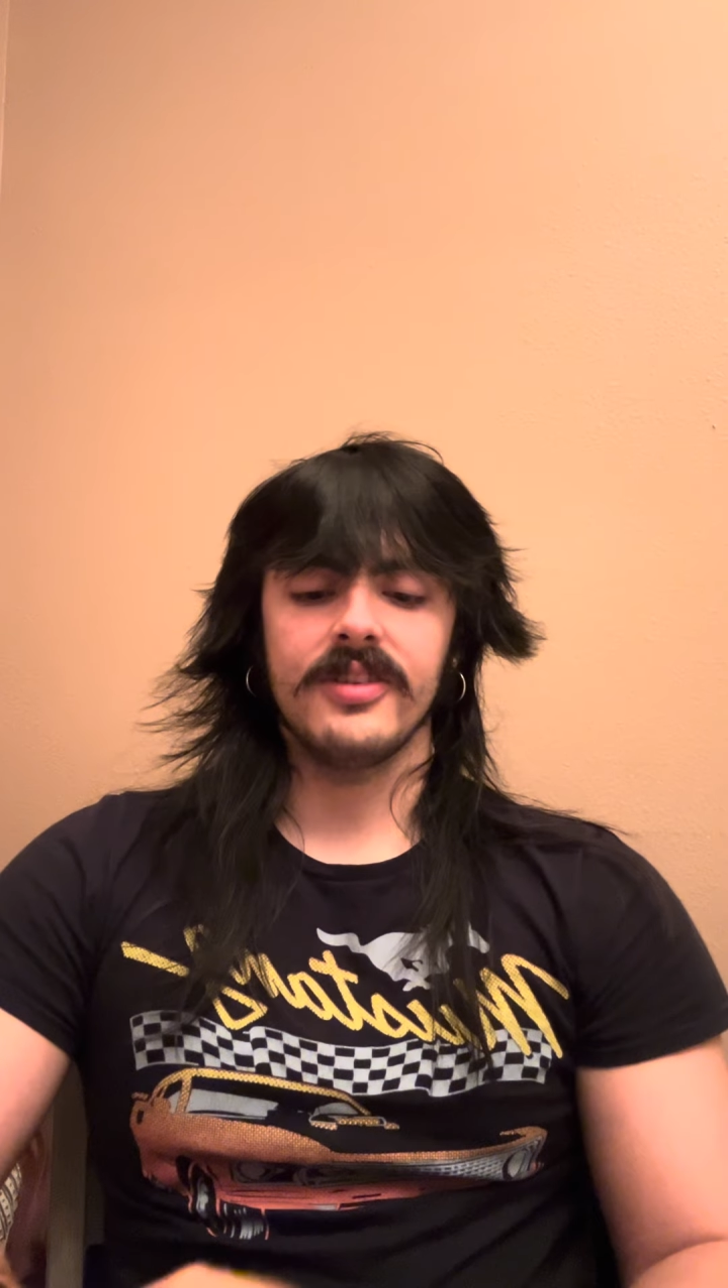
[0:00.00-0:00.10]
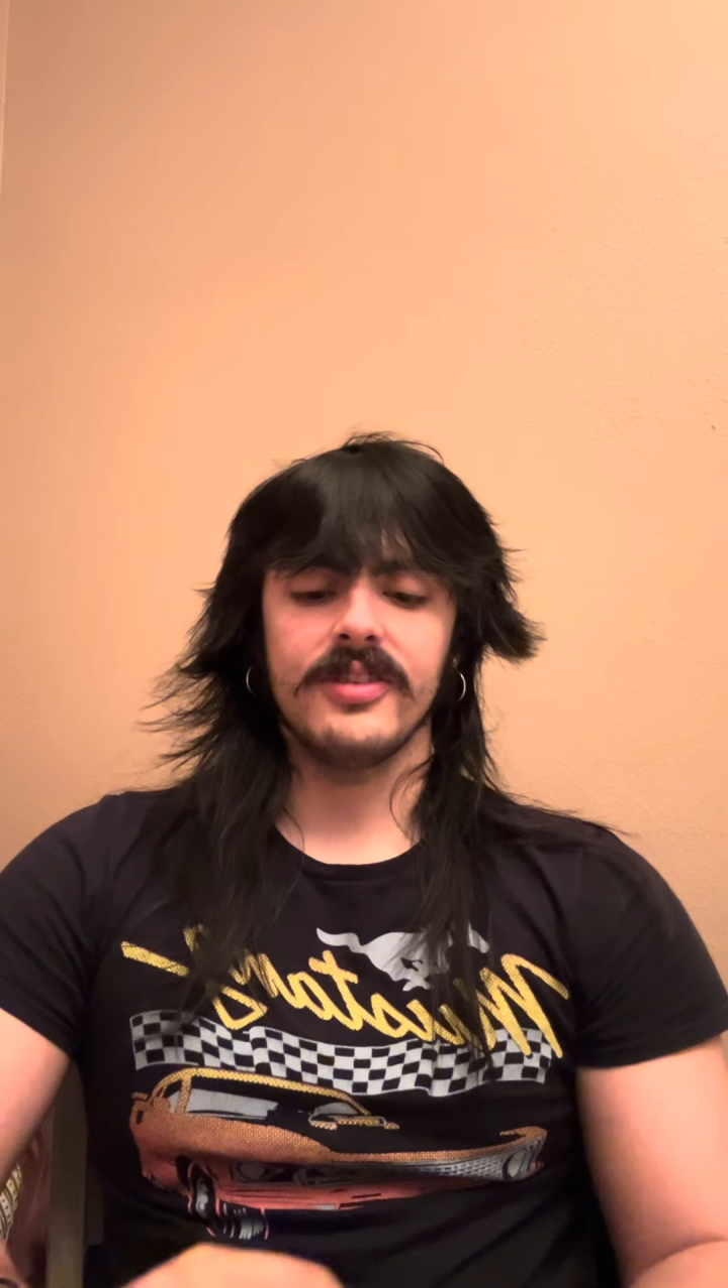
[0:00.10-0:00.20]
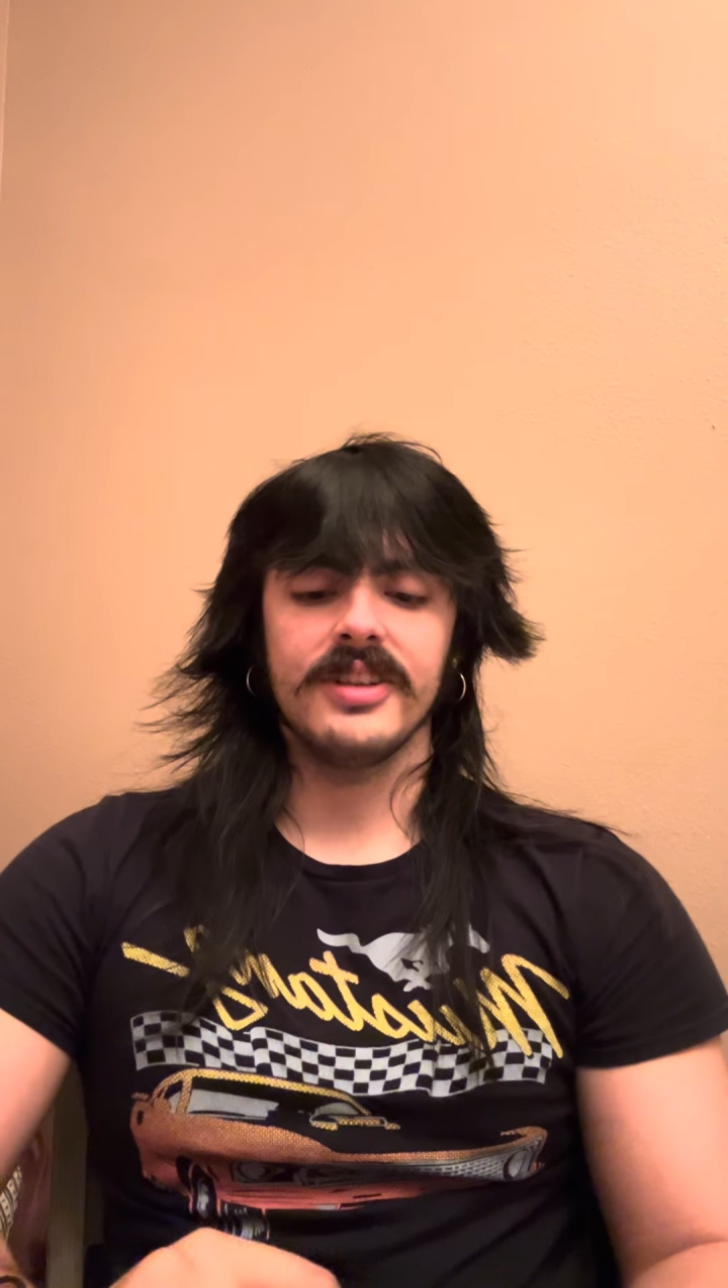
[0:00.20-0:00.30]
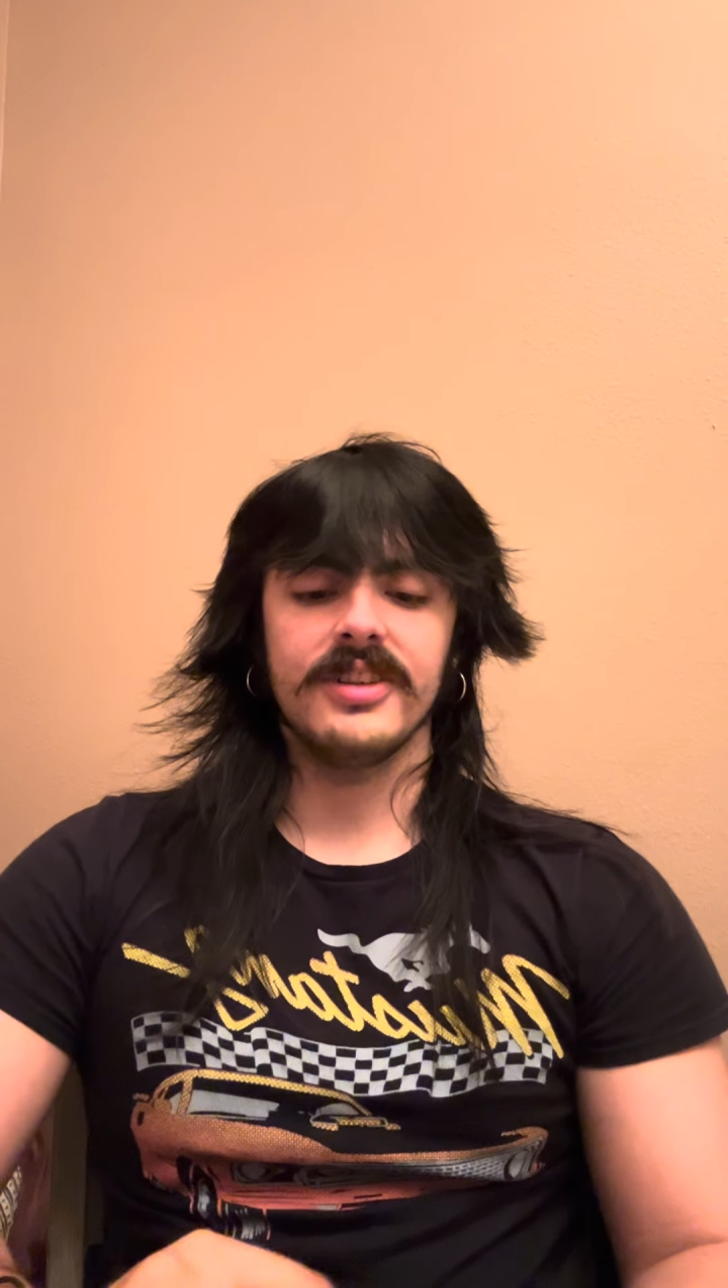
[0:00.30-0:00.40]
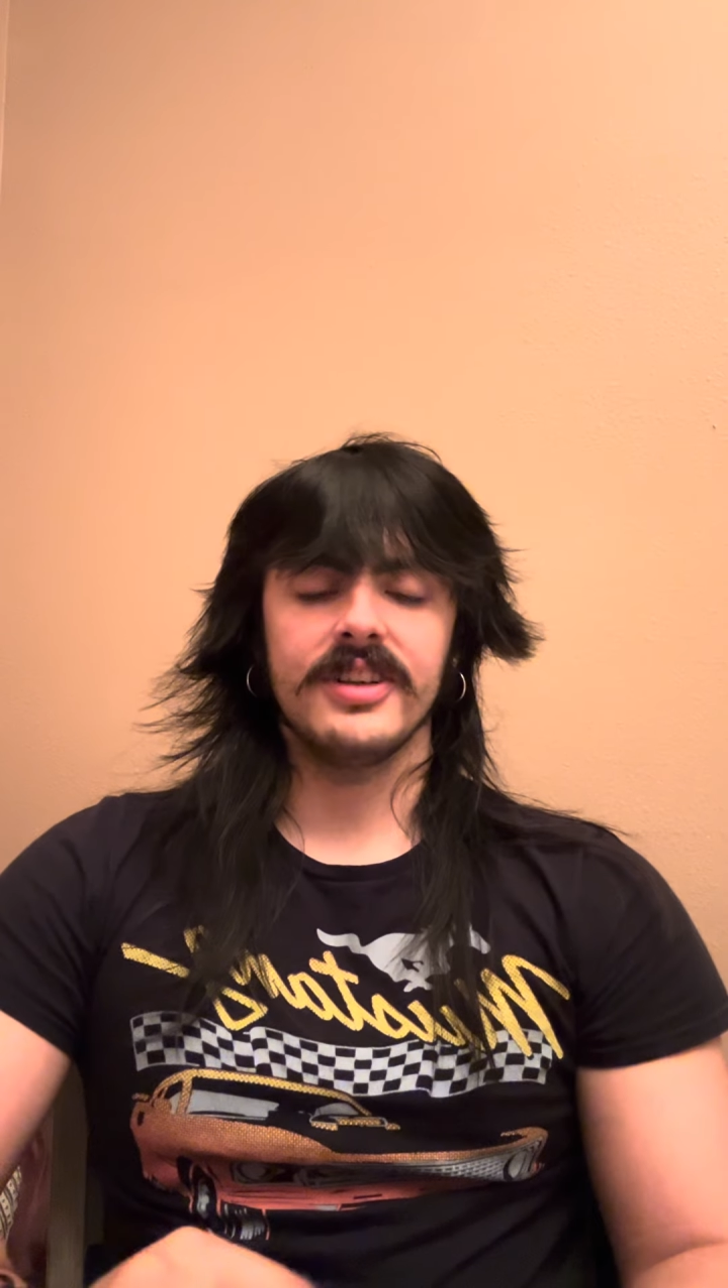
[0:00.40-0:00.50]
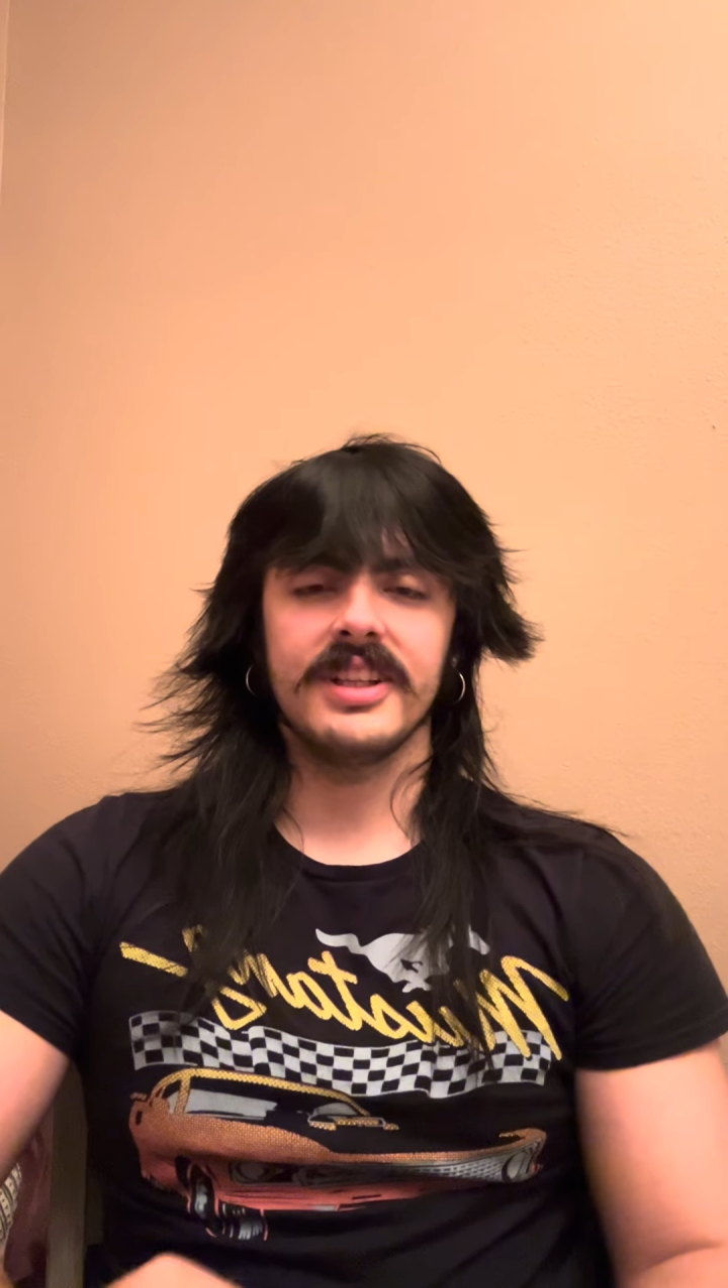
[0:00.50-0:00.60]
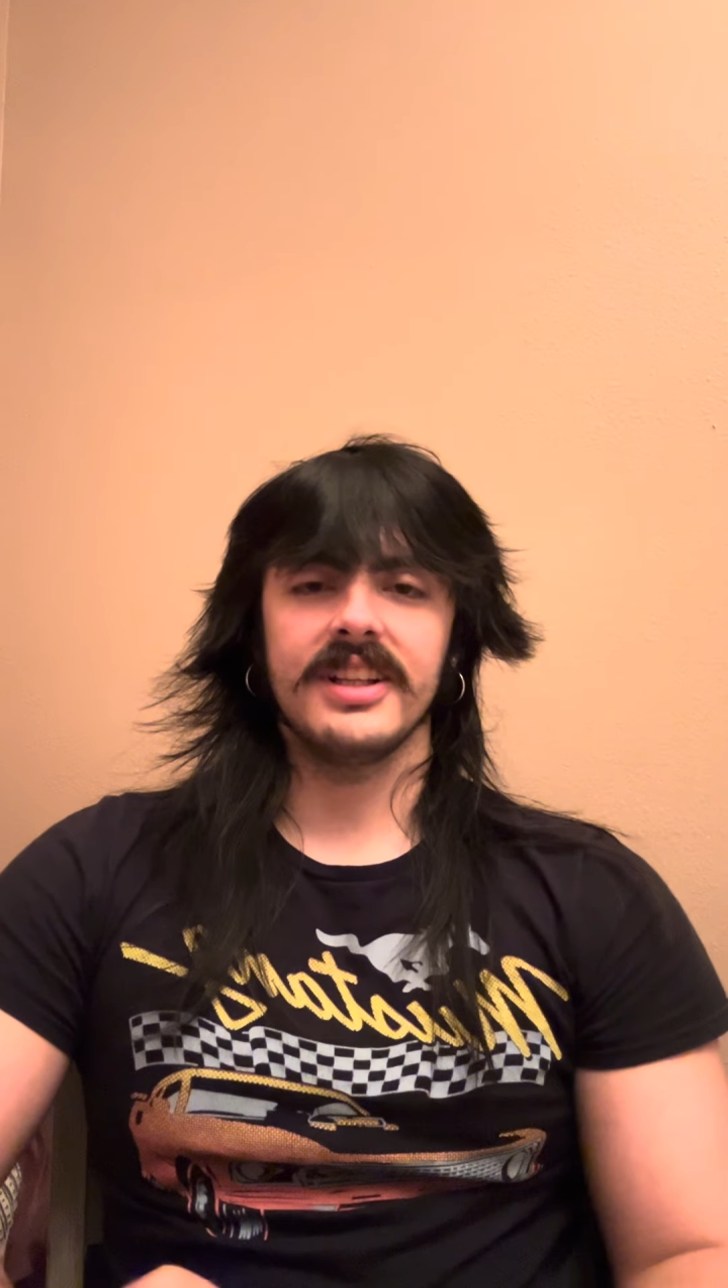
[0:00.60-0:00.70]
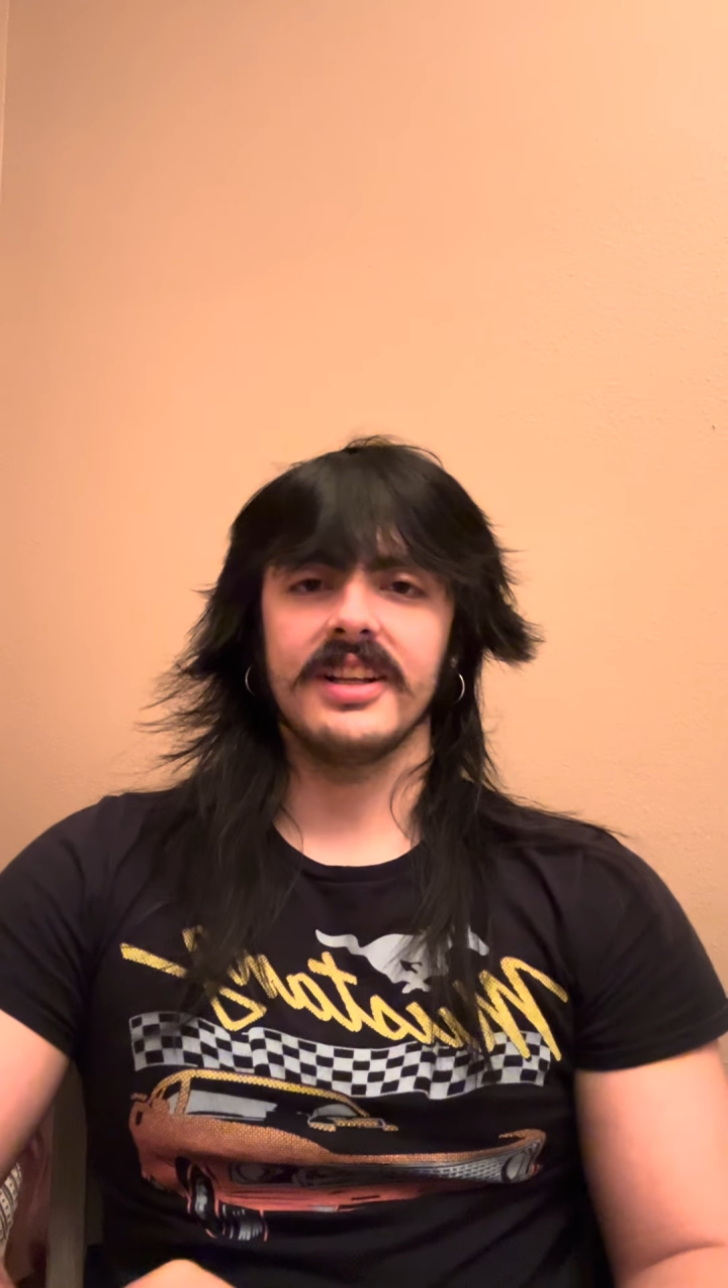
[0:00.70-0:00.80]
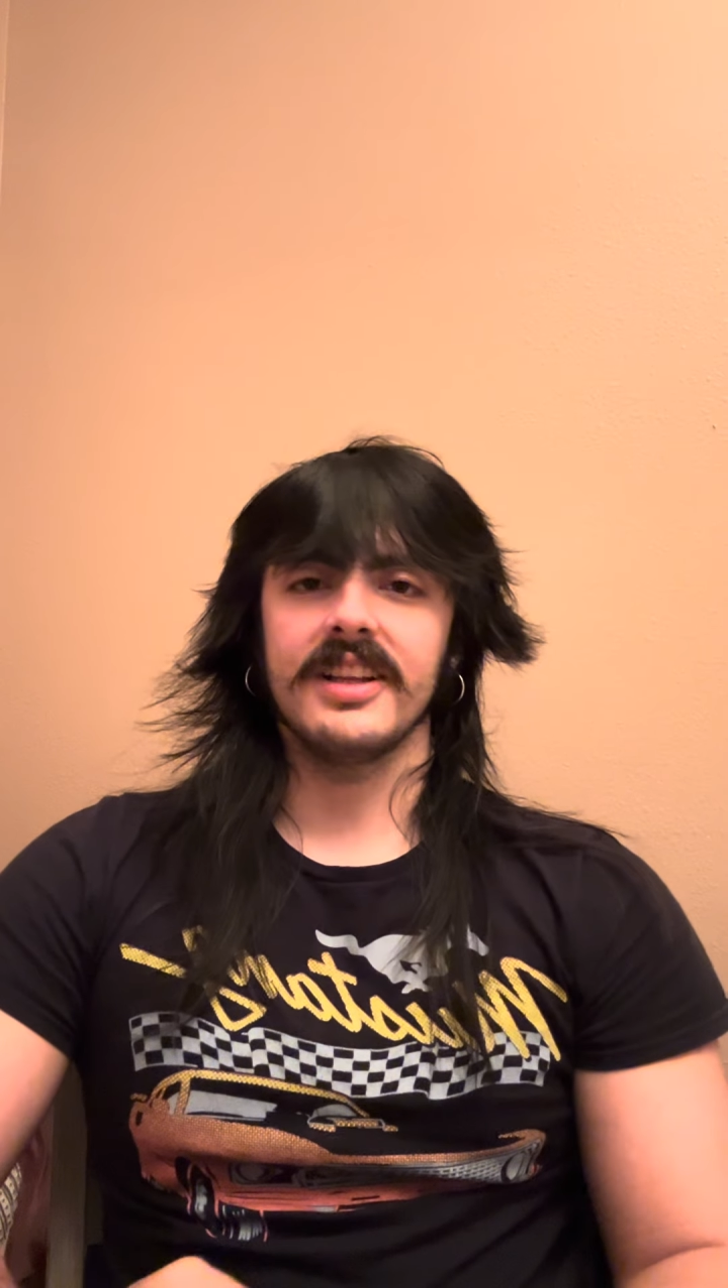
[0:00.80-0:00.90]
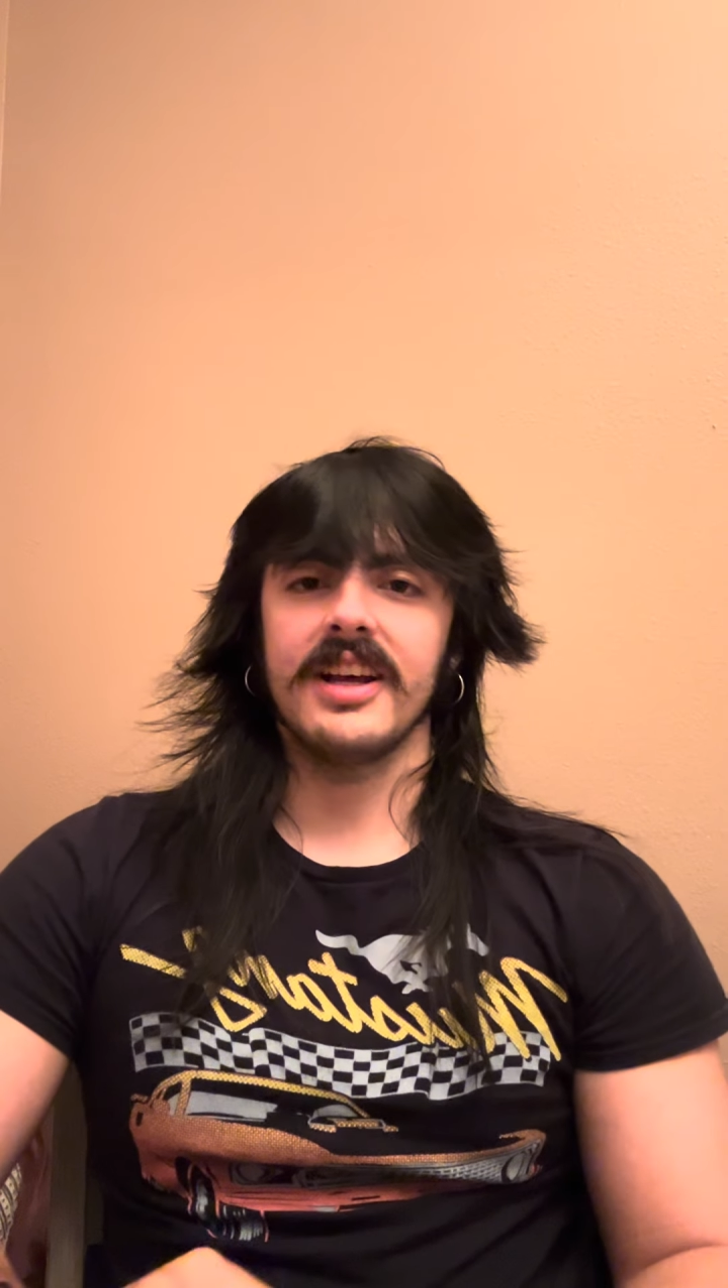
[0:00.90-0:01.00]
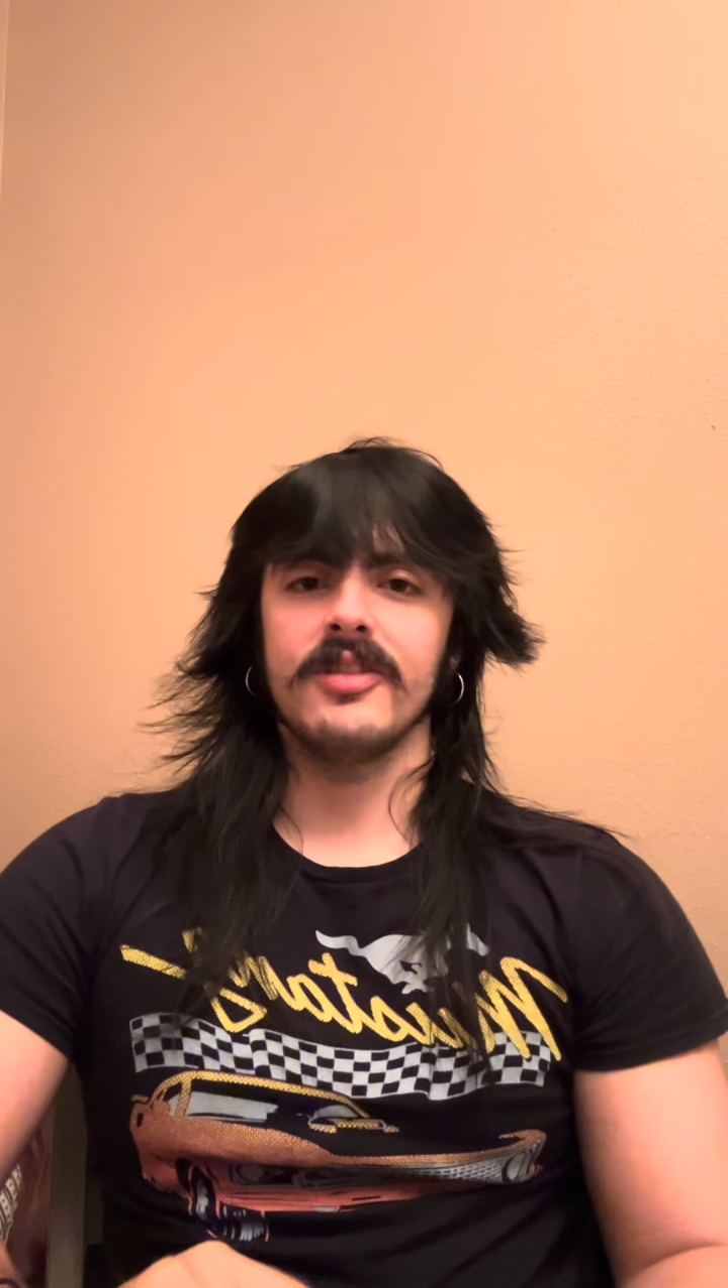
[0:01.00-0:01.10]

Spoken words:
only or anything like that.